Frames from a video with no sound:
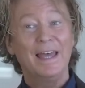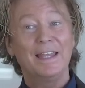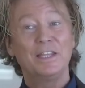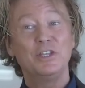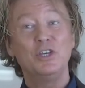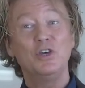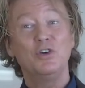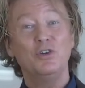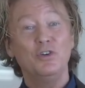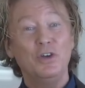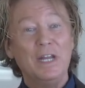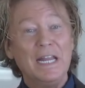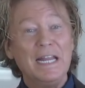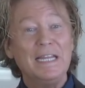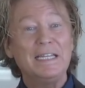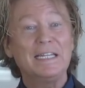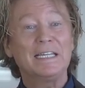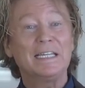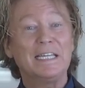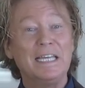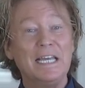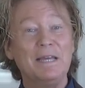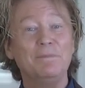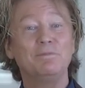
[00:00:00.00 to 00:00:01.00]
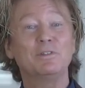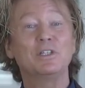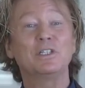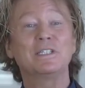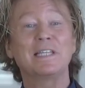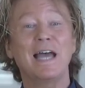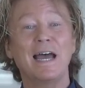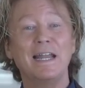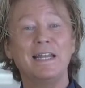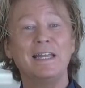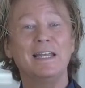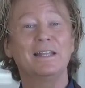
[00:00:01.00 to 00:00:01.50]
You need to keep
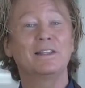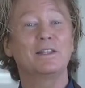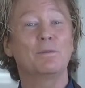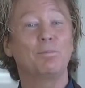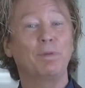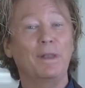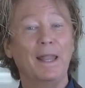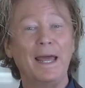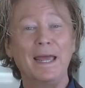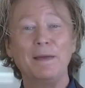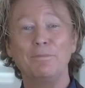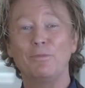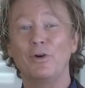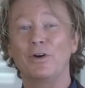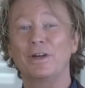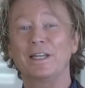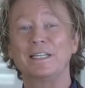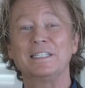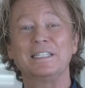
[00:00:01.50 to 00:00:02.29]
studying the playbook